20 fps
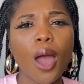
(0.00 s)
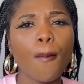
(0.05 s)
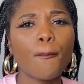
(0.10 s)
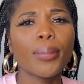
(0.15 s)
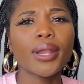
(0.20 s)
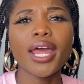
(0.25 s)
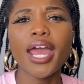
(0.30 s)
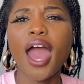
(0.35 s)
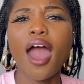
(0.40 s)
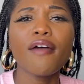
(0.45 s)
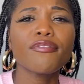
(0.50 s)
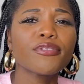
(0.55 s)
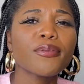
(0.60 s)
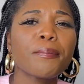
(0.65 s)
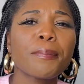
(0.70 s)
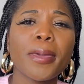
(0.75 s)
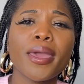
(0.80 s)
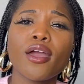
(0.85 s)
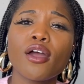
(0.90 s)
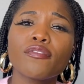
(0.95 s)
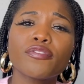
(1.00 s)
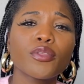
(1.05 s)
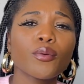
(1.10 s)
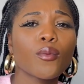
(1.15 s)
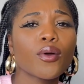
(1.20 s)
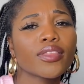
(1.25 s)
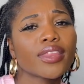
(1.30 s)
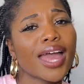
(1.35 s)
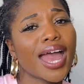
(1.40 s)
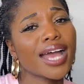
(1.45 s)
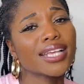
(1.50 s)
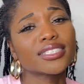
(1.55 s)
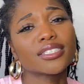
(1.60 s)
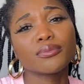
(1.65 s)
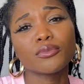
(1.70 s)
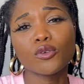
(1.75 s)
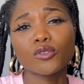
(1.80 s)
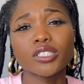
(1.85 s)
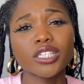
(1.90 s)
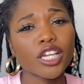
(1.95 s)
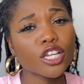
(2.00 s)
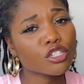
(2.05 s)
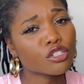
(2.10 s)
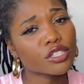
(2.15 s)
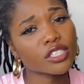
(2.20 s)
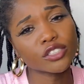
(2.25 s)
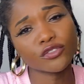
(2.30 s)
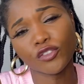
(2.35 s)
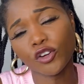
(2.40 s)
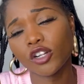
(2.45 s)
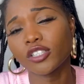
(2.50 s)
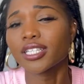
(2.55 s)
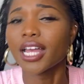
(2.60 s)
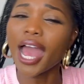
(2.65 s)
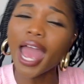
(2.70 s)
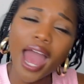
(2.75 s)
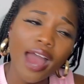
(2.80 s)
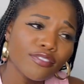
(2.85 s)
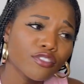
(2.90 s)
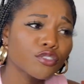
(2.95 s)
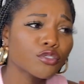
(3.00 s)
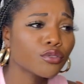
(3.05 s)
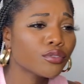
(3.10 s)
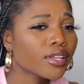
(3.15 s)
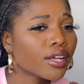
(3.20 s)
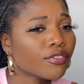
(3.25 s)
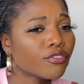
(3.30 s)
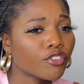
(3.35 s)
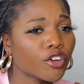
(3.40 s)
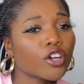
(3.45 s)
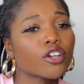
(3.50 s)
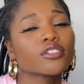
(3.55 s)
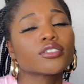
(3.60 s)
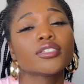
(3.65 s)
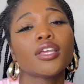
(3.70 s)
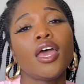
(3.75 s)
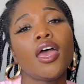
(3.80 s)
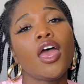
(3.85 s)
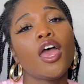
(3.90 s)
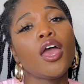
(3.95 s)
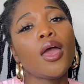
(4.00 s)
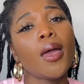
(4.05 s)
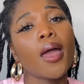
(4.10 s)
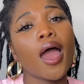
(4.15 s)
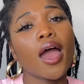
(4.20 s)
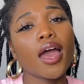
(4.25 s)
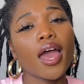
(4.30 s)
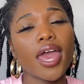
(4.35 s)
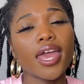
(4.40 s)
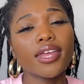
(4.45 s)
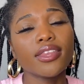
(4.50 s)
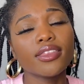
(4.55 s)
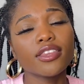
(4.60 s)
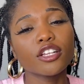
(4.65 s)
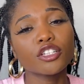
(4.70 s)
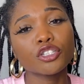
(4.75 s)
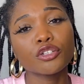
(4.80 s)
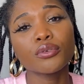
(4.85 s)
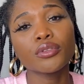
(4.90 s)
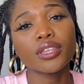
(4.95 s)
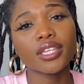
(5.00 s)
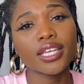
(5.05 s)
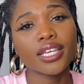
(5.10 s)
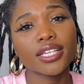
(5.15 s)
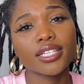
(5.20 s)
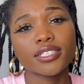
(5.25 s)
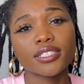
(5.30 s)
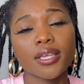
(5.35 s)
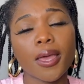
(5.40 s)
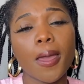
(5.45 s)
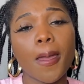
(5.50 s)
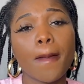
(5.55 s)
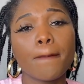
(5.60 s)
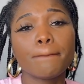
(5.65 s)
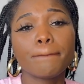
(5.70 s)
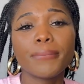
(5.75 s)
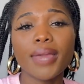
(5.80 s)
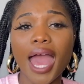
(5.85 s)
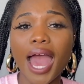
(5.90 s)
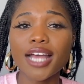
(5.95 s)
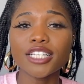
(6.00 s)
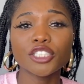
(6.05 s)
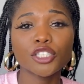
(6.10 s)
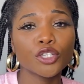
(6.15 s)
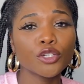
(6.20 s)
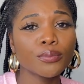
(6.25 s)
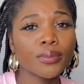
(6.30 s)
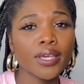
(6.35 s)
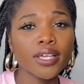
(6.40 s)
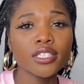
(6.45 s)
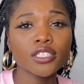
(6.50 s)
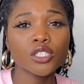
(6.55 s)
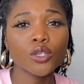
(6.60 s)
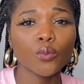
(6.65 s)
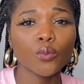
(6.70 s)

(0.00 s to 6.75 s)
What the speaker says: but I have to pay off the one that has the most interest first. I have to do that first. And the truth is, as humans,